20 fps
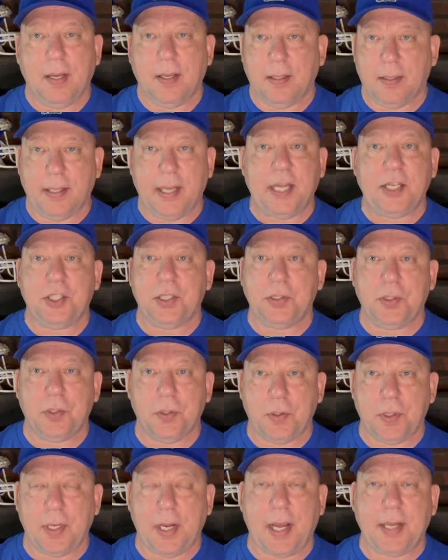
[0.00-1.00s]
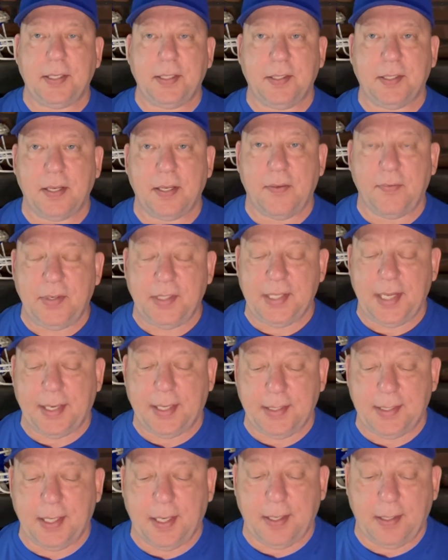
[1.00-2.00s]
legend during the 1970s at
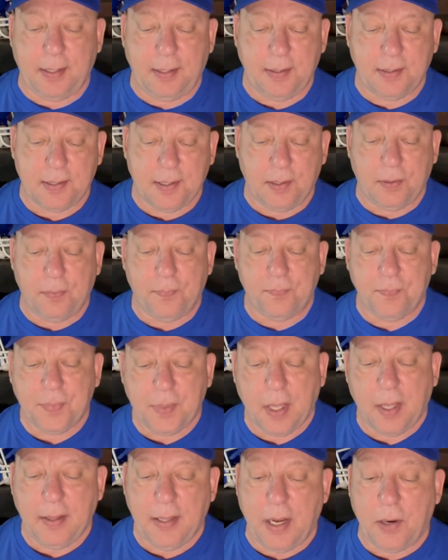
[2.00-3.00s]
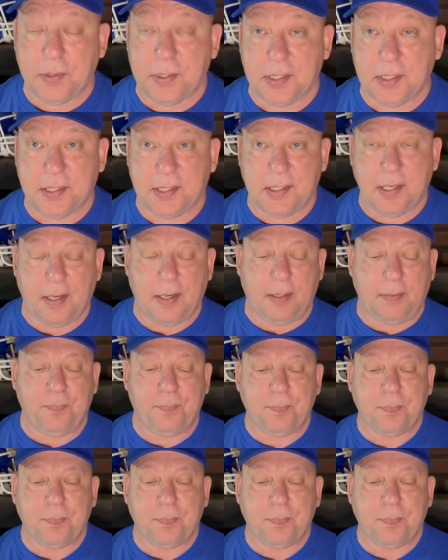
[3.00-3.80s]
Kentucky, so that was his son.